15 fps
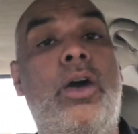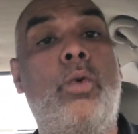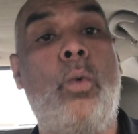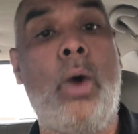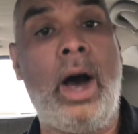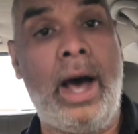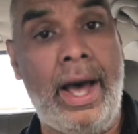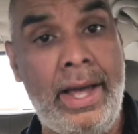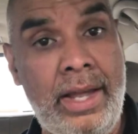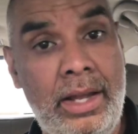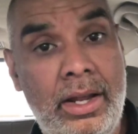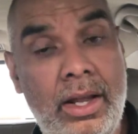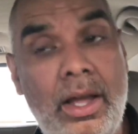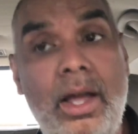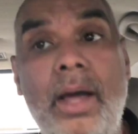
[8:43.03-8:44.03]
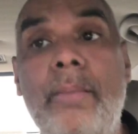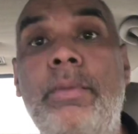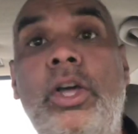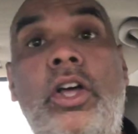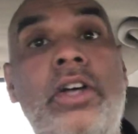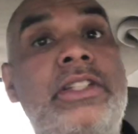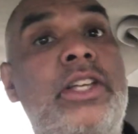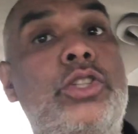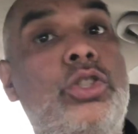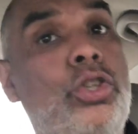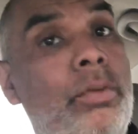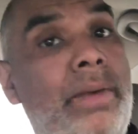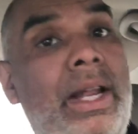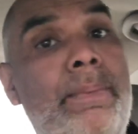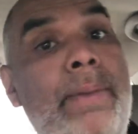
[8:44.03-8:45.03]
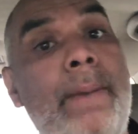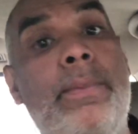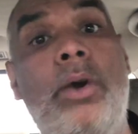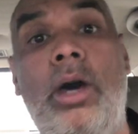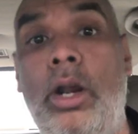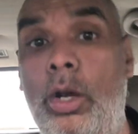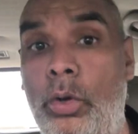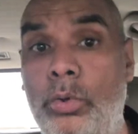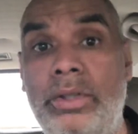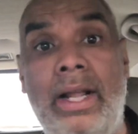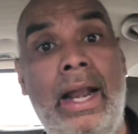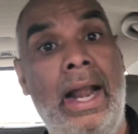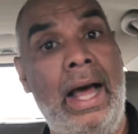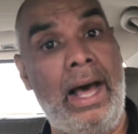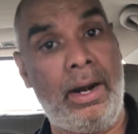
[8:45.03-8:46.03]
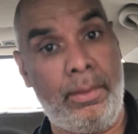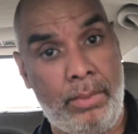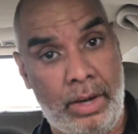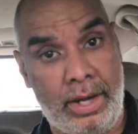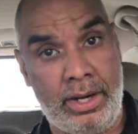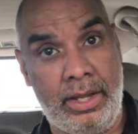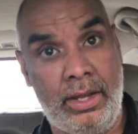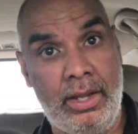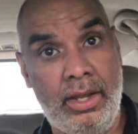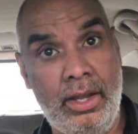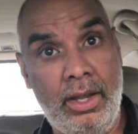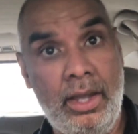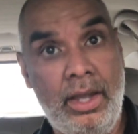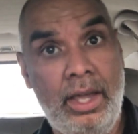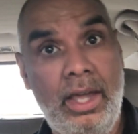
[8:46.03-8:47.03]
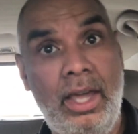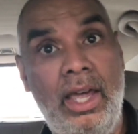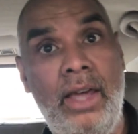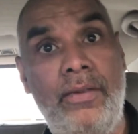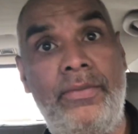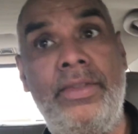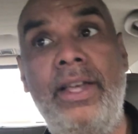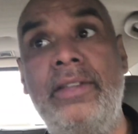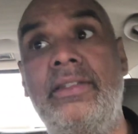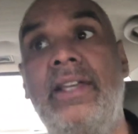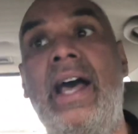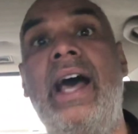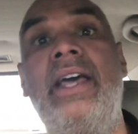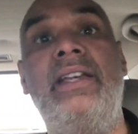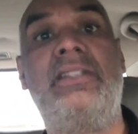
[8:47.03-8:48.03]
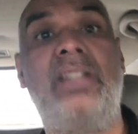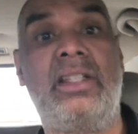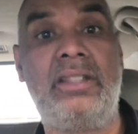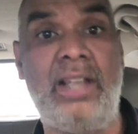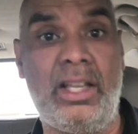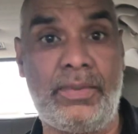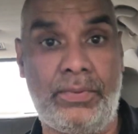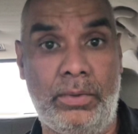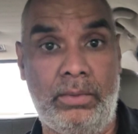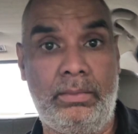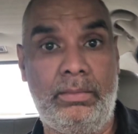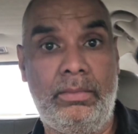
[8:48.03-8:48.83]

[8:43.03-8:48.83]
Why? Because there's too many people going to lose a lot of money if this guy is successful.